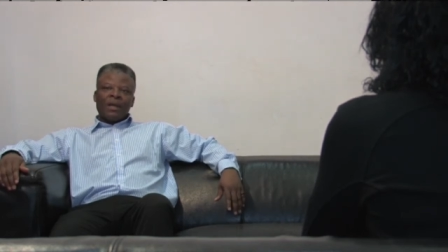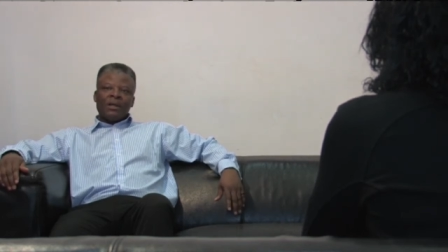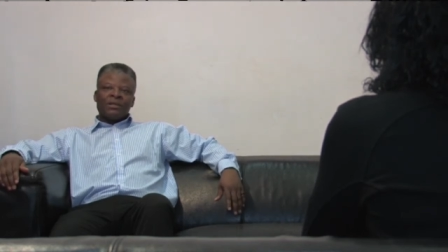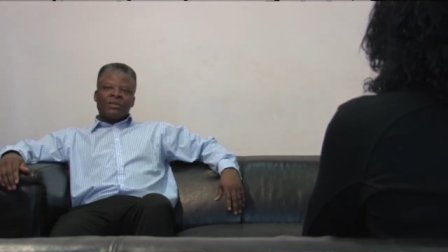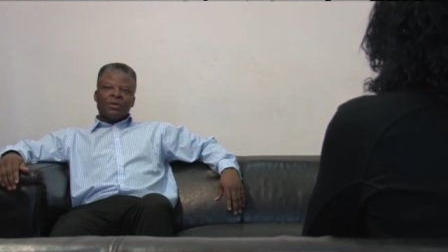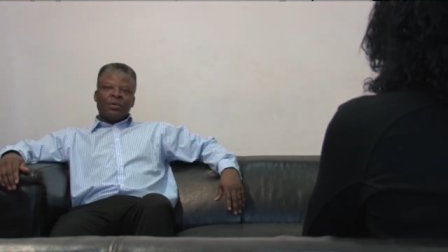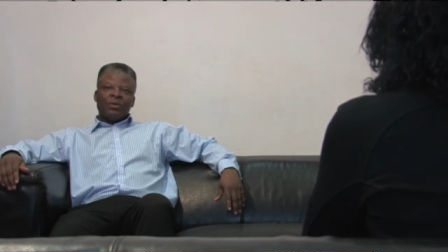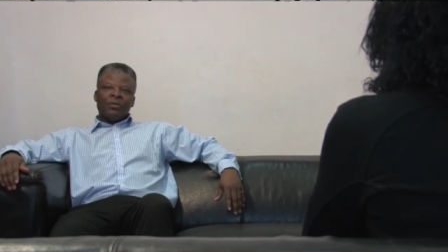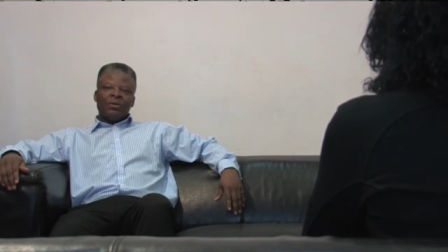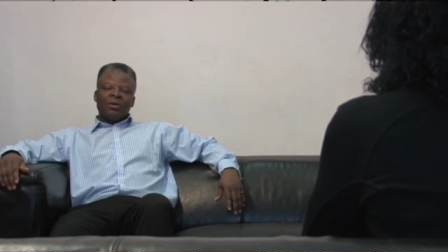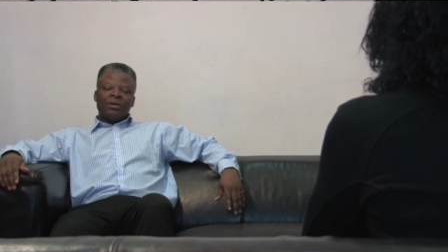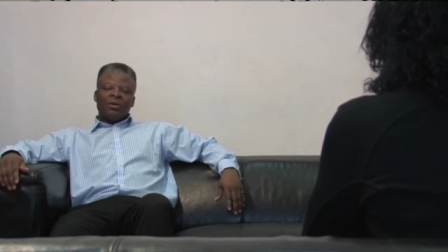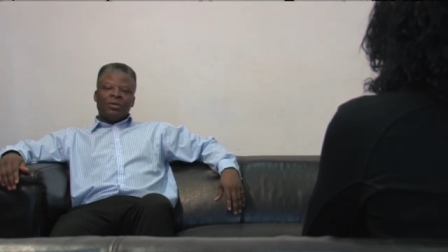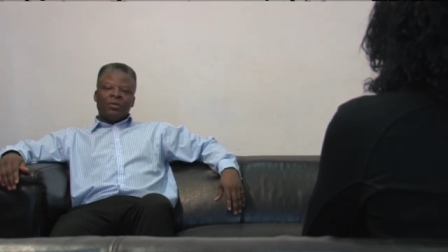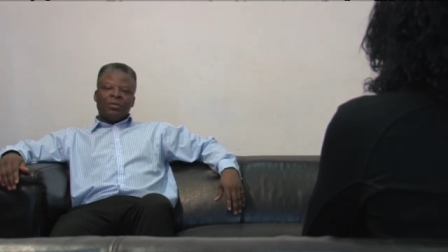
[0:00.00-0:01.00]
So
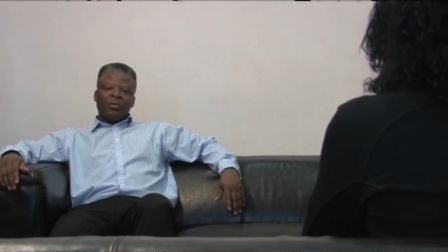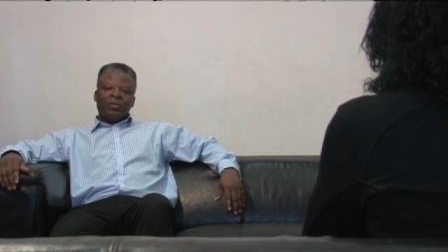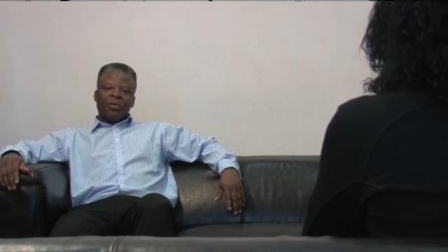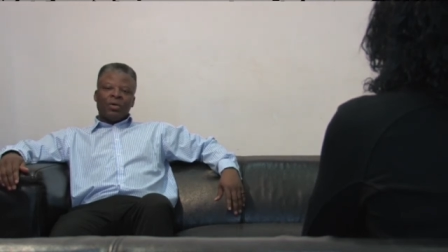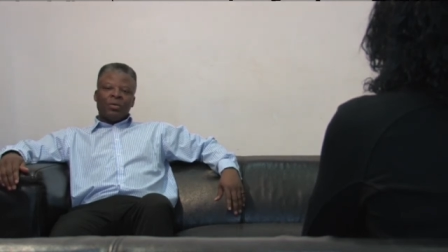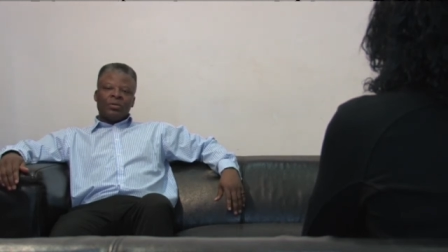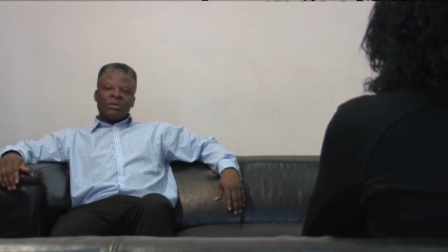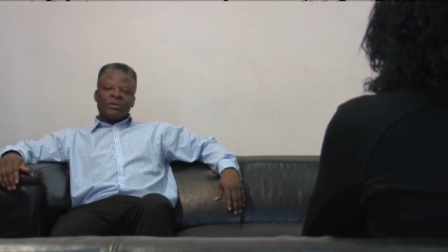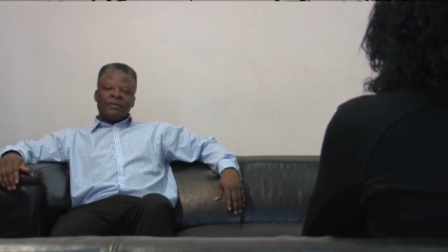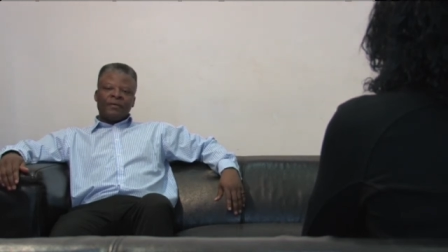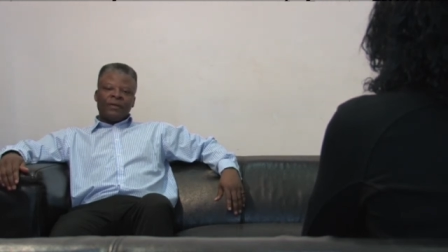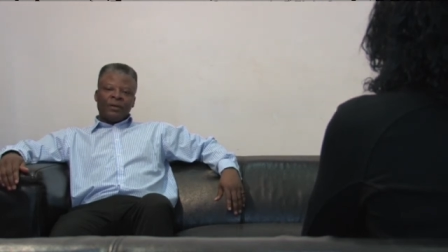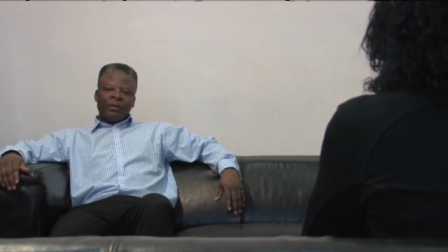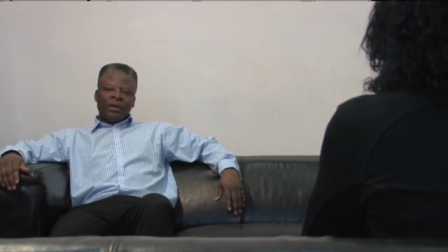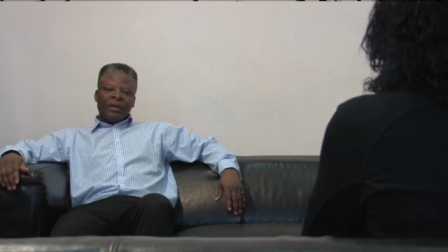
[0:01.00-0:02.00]
what was
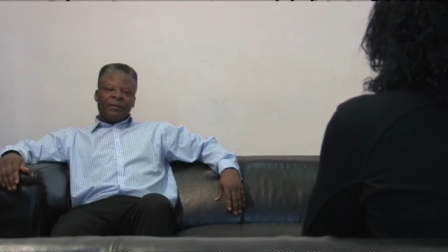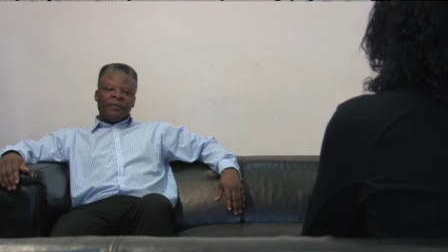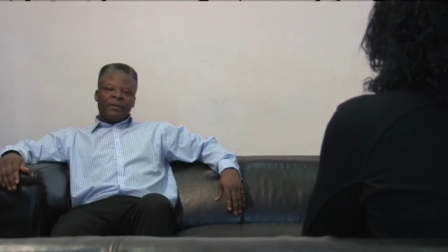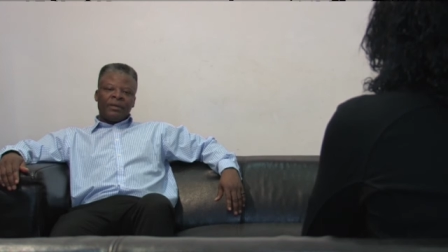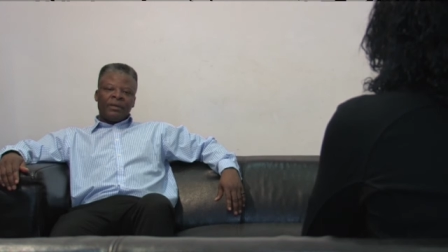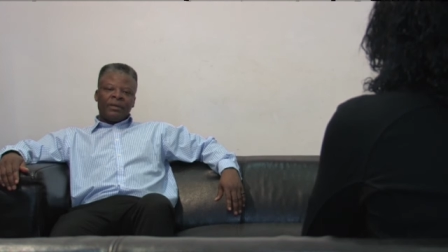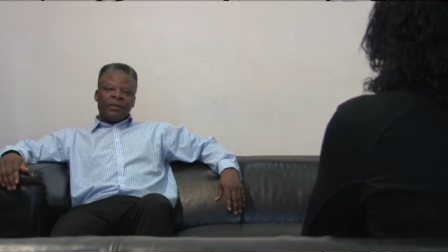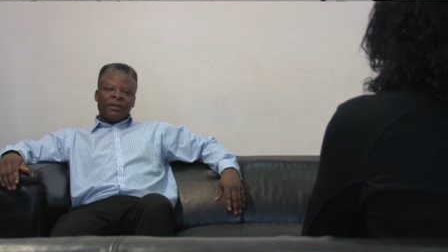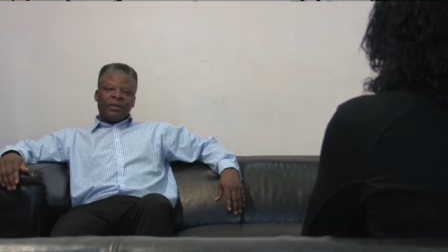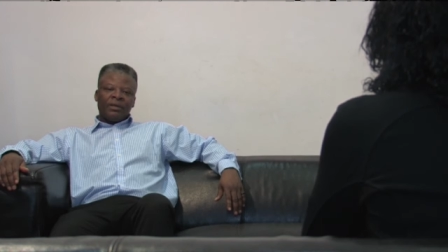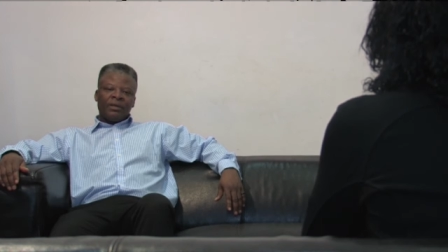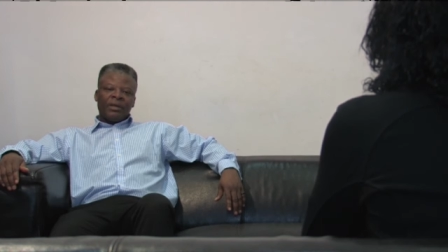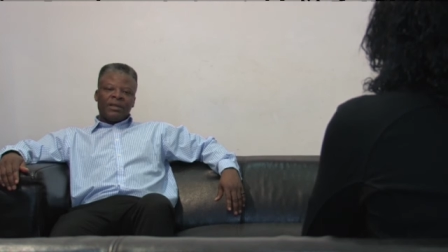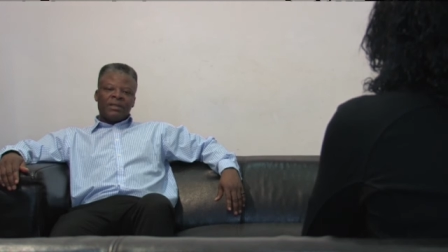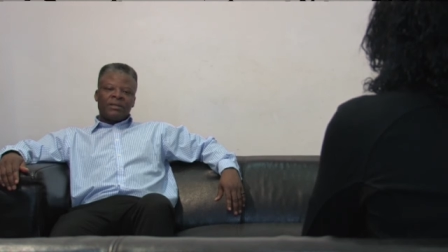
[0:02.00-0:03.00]
very evident
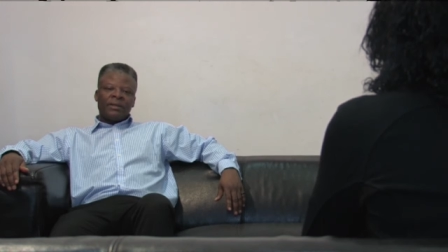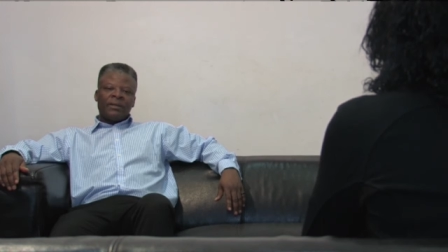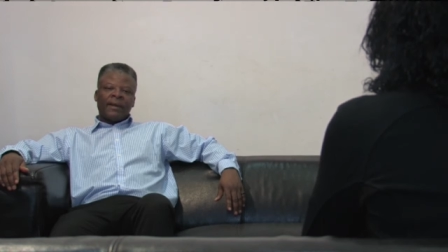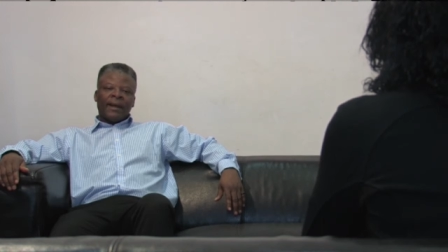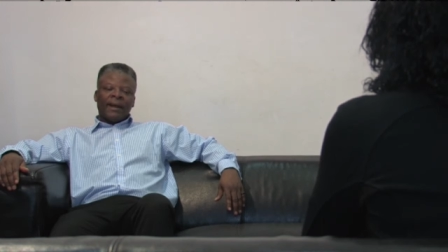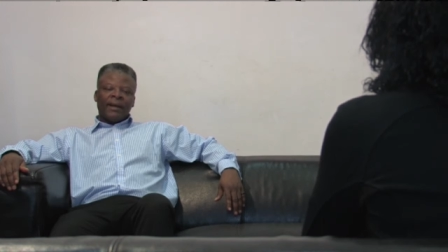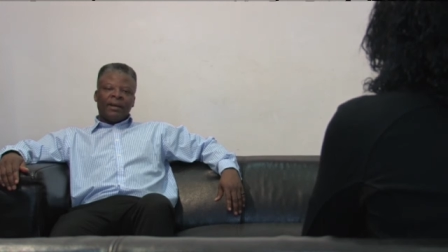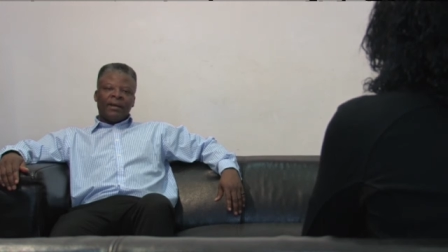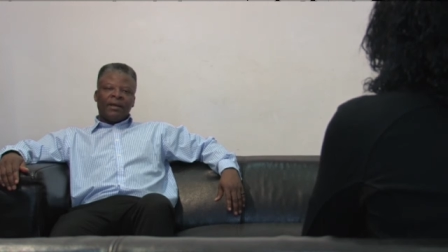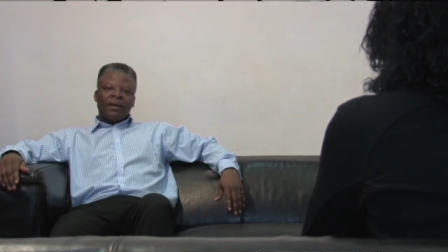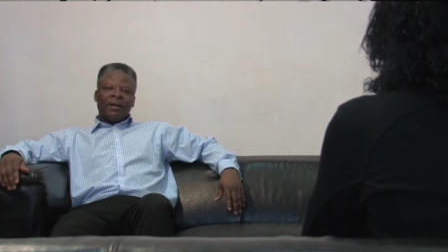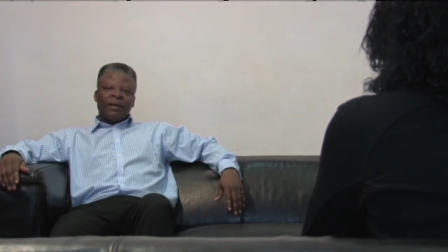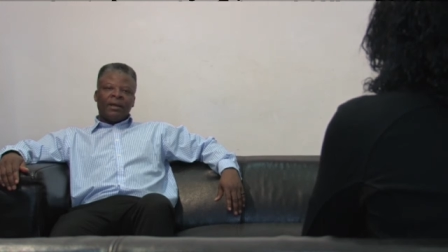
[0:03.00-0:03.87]
is that